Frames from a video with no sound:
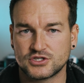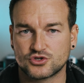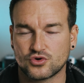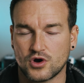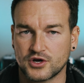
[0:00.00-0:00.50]
to
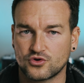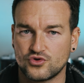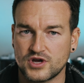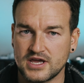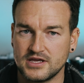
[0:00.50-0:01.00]
try and
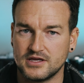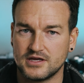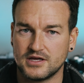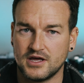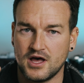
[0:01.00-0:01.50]
create
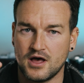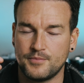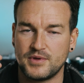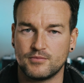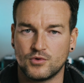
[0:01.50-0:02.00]
a
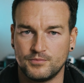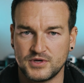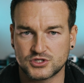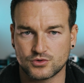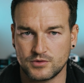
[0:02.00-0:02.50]
bit more
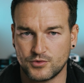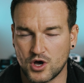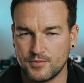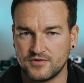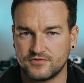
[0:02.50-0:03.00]
mystery
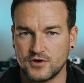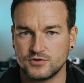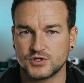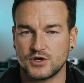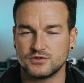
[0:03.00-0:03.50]
behind my
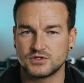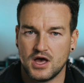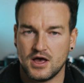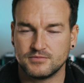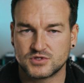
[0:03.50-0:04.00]
photos.
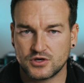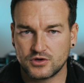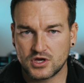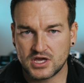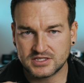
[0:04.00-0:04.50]

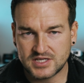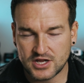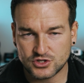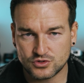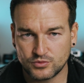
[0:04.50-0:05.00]
So
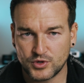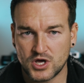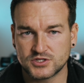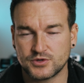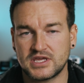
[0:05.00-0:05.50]
intentional
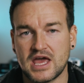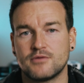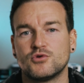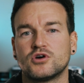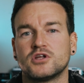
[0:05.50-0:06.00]
blur. So again,
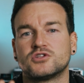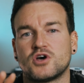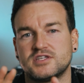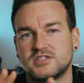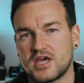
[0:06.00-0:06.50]
I'm not going to
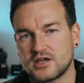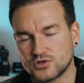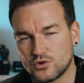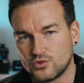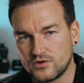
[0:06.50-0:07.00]
dissect
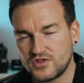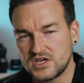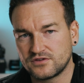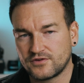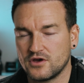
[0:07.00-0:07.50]
all of
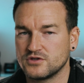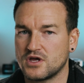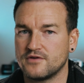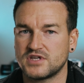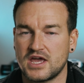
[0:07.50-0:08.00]
these photos
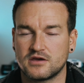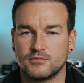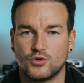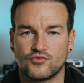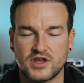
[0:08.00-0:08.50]
that I've taken
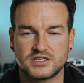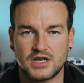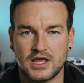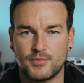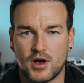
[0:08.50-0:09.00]
more
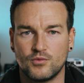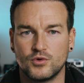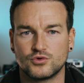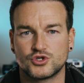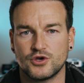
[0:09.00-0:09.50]
recently, but I
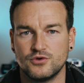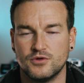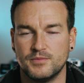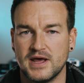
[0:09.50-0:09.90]
will show you them